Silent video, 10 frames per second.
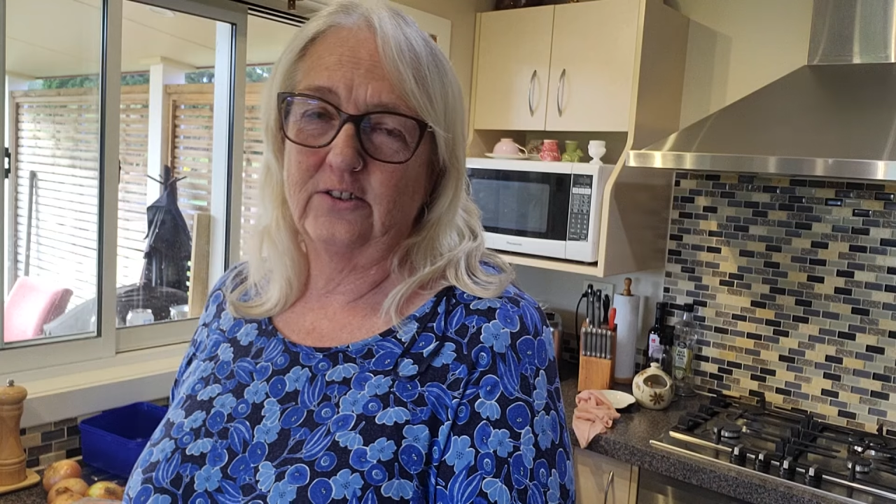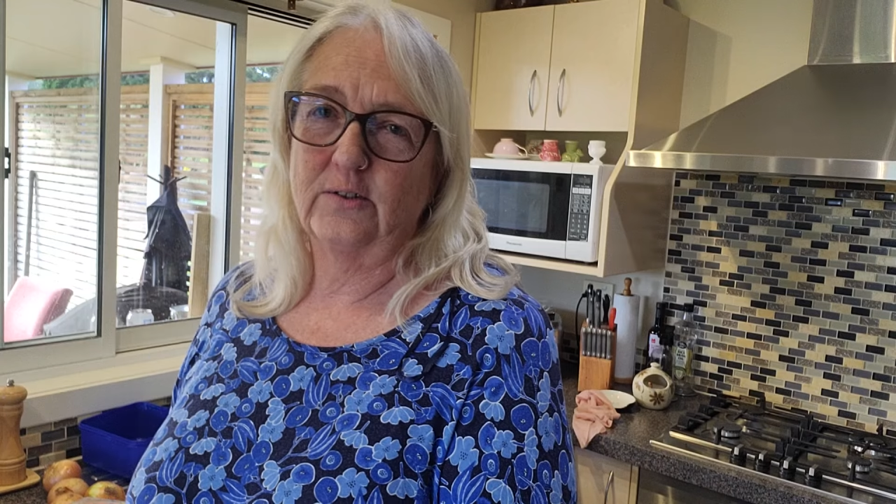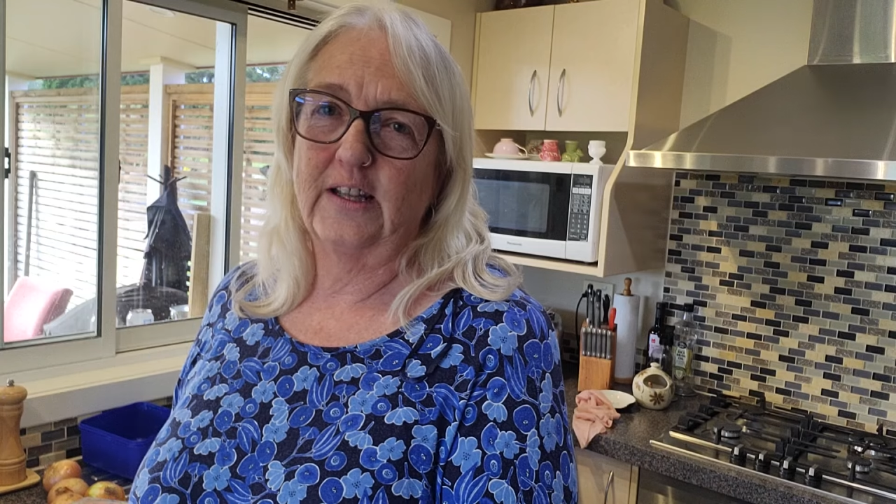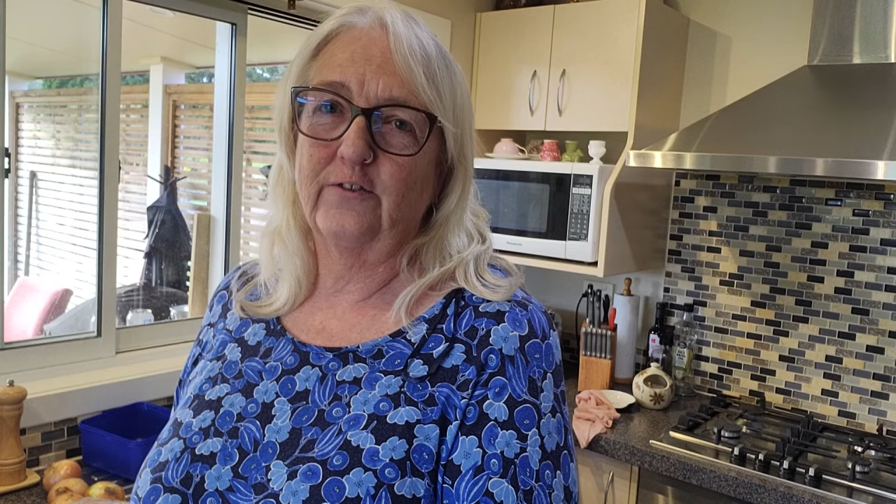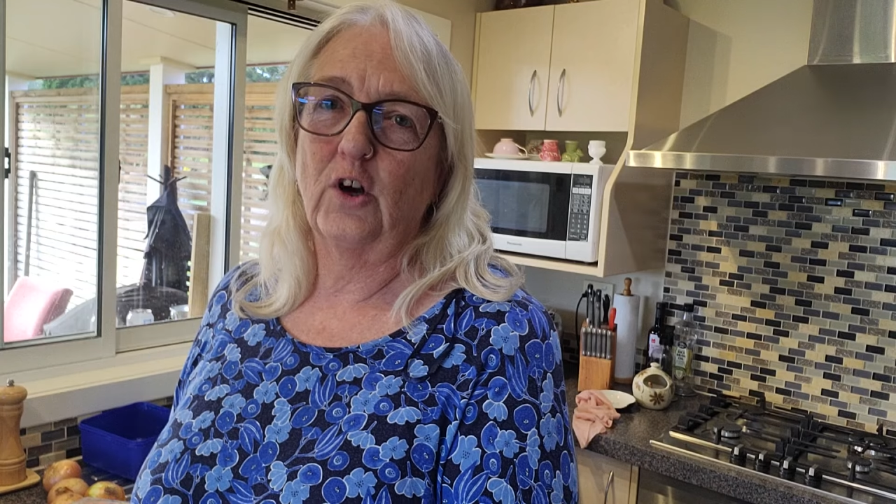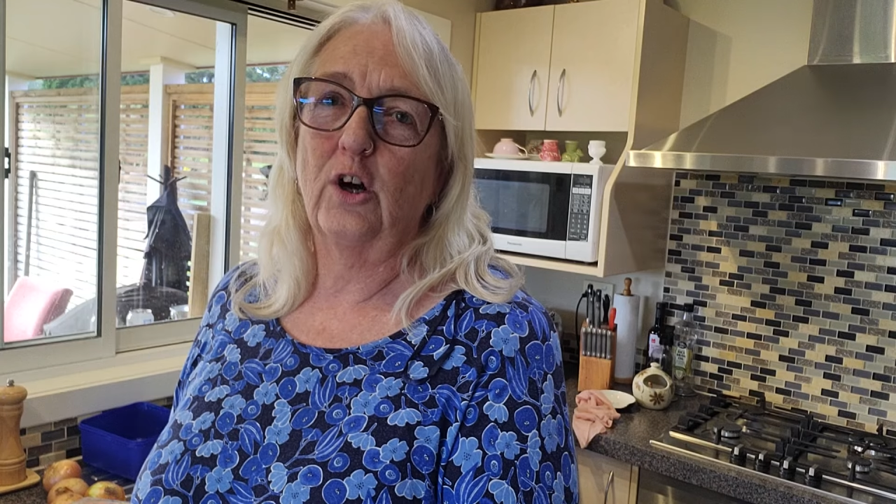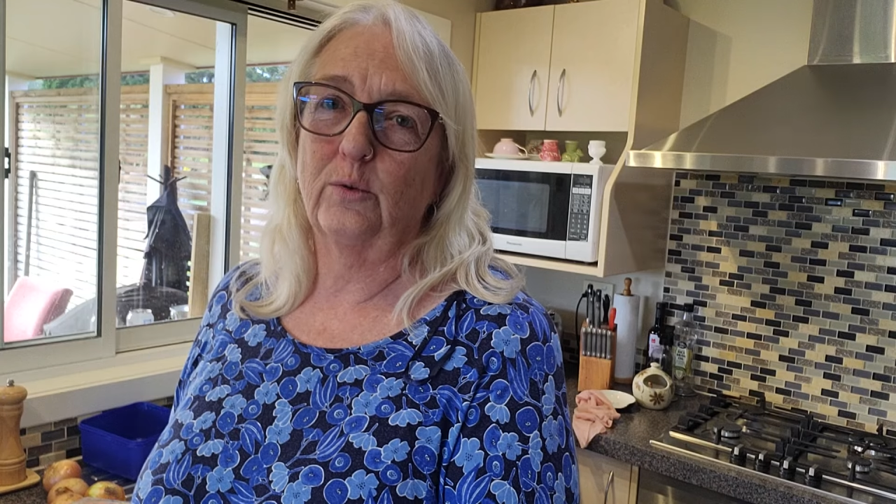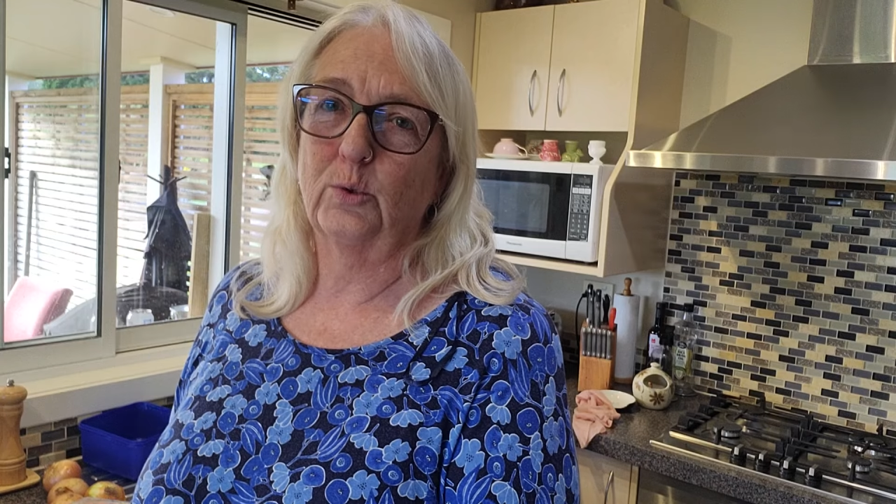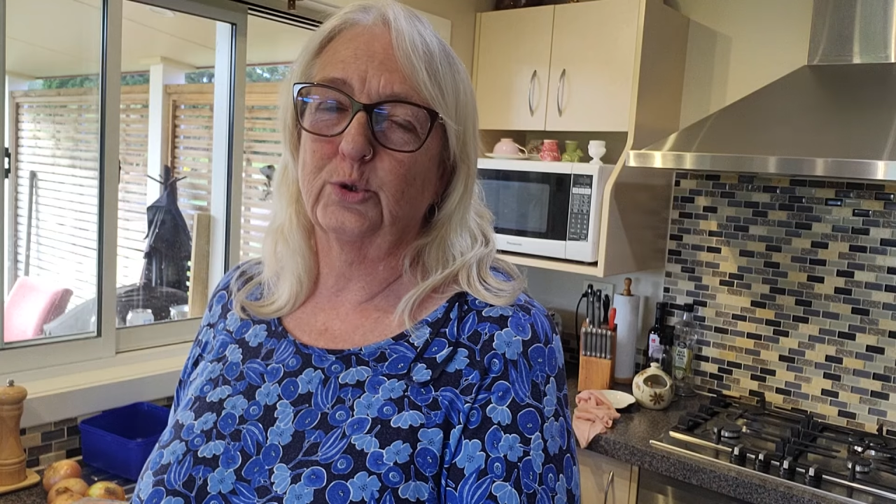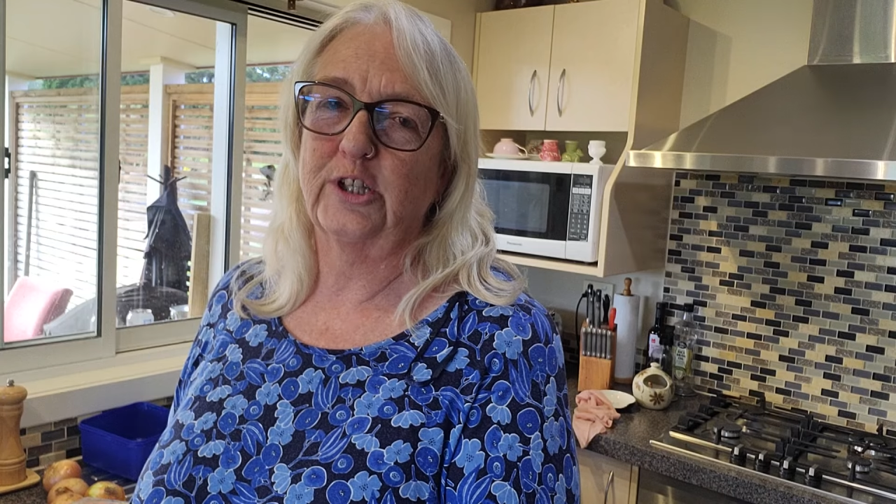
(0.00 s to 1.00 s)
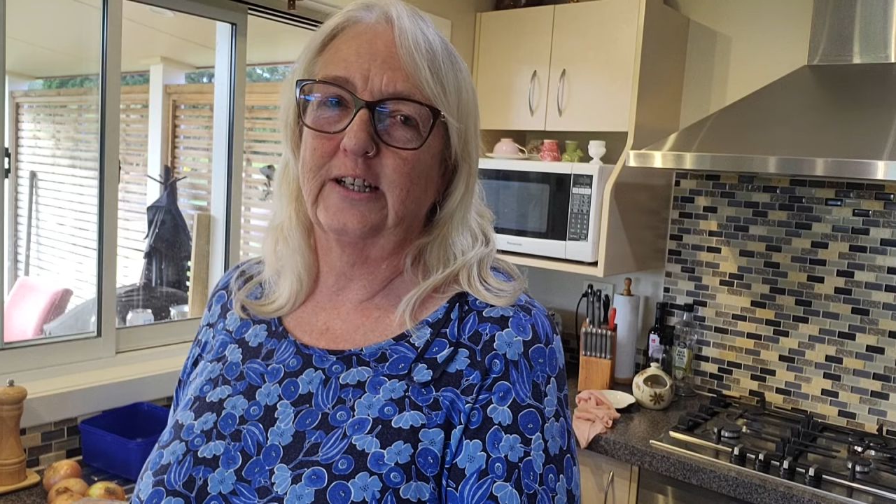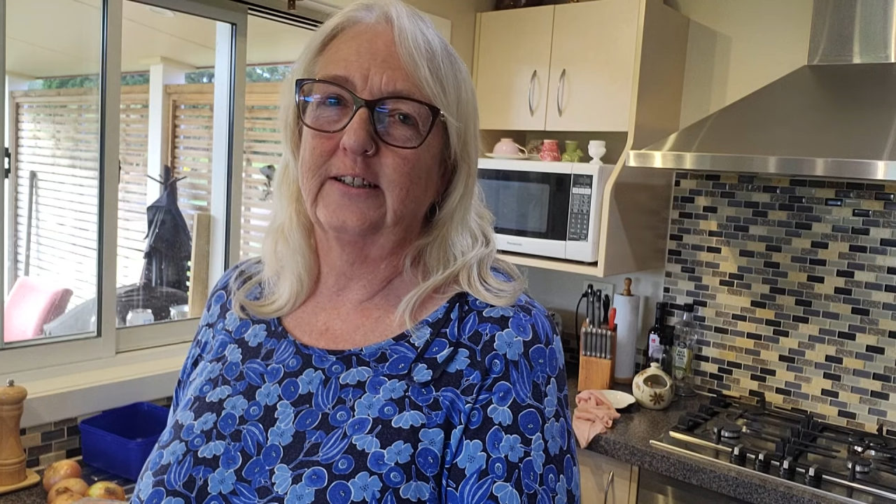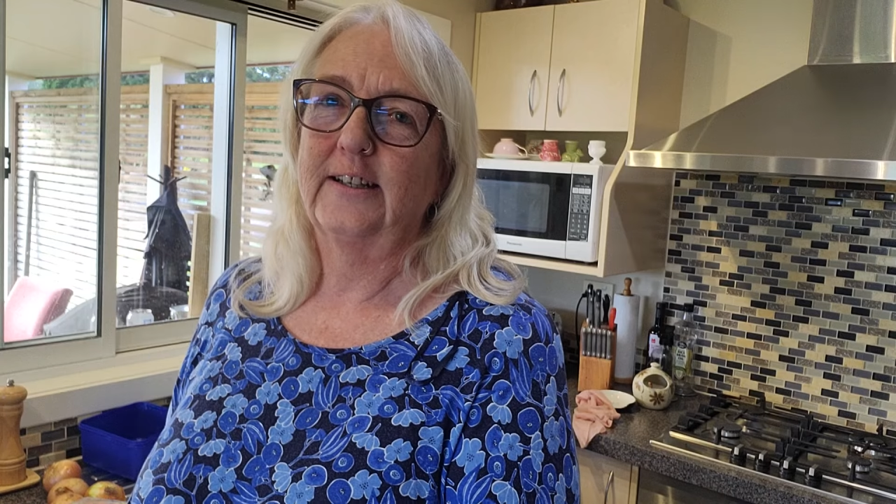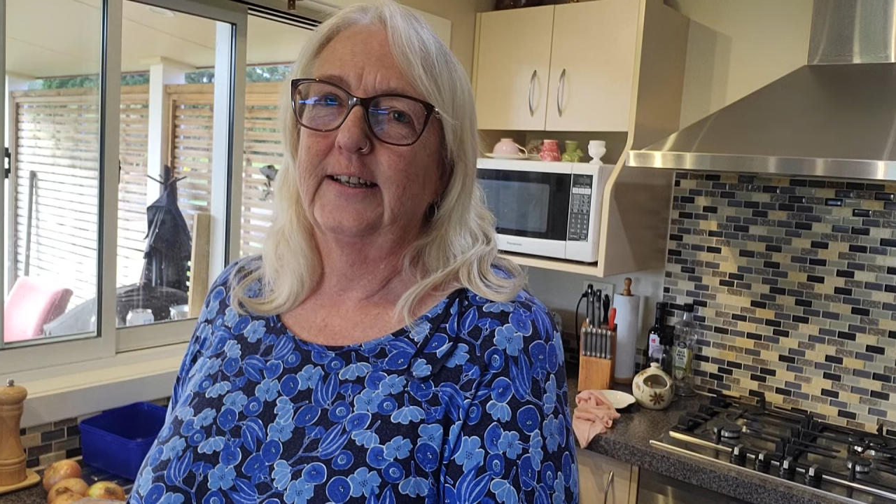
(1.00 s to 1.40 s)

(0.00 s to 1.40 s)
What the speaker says: do that for hot water,